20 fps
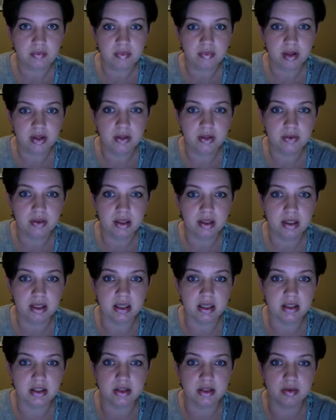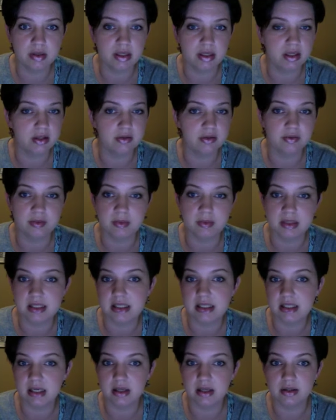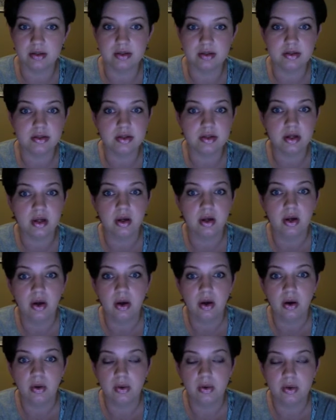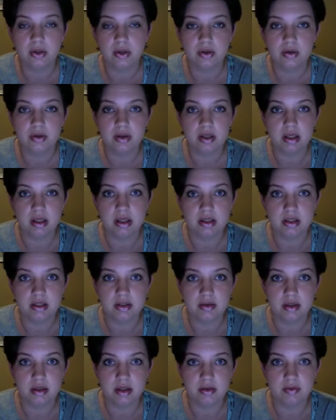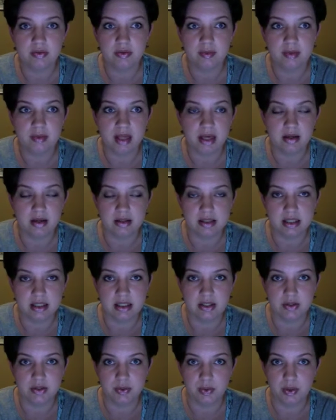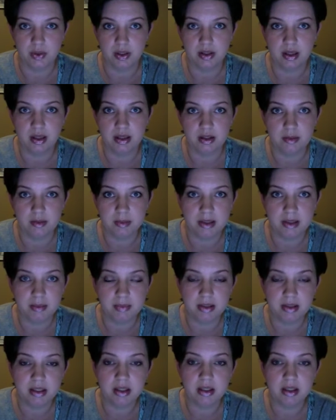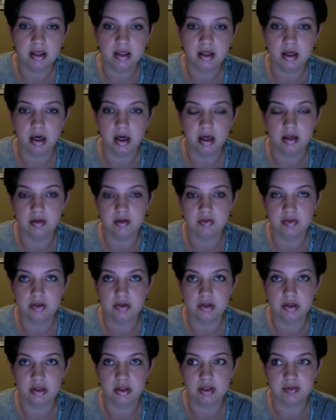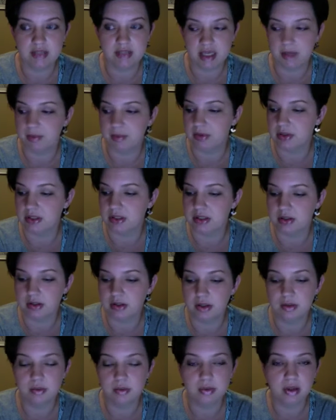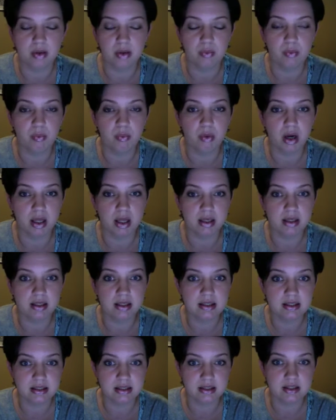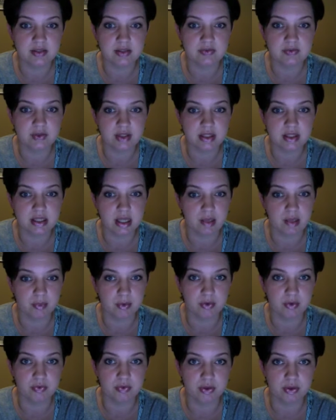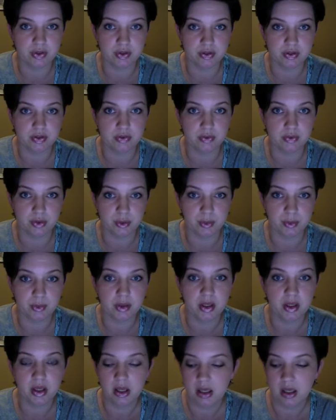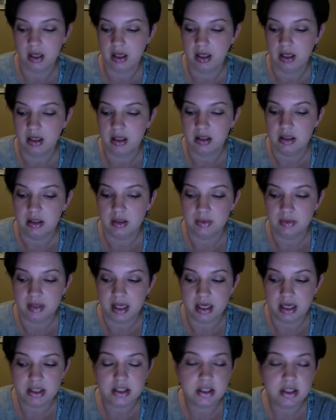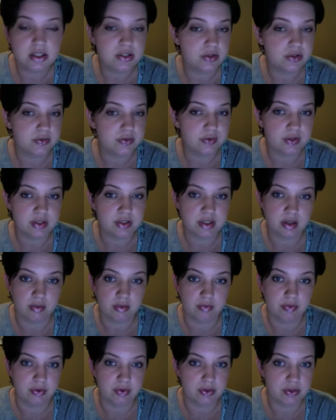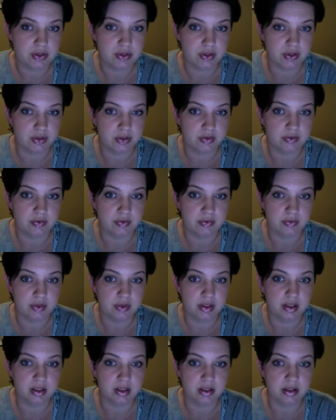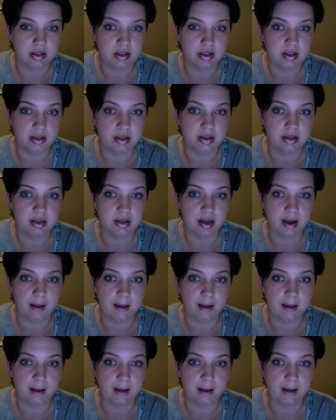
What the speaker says: and you can get to it either from the stairs or you can get to it from the outside door. And there'll be a big cart full of tables. So you get one 6-foot table for your group. Locations are first come, first serve. The